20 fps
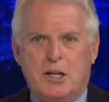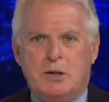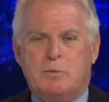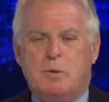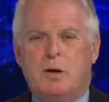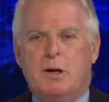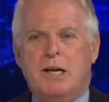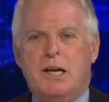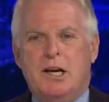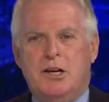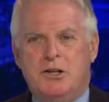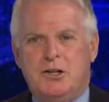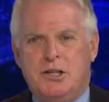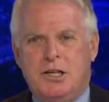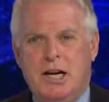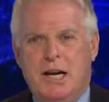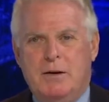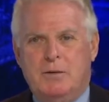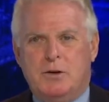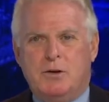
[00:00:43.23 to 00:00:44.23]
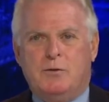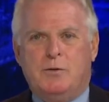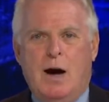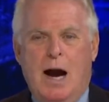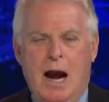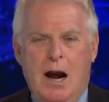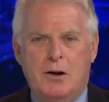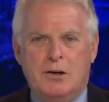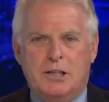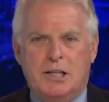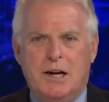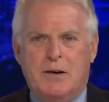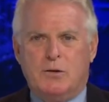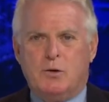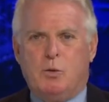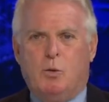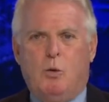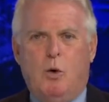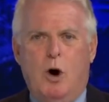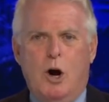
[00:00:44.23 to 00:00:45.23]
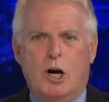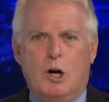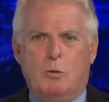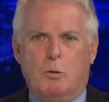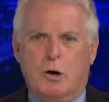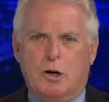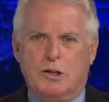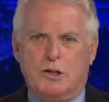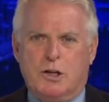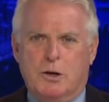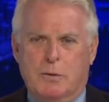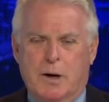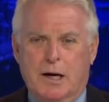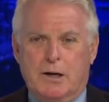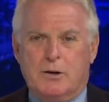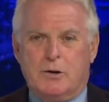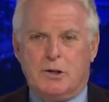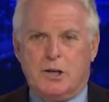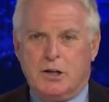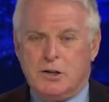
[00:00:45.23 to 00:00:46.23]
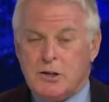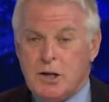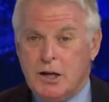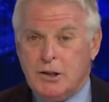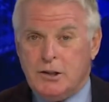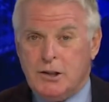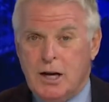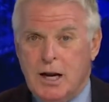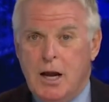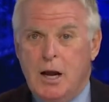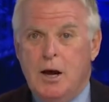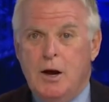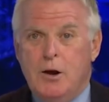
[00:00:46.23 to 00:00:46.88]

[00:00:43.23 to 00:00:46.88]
its police chiefs, fire chiefs, waterworks directors, and such,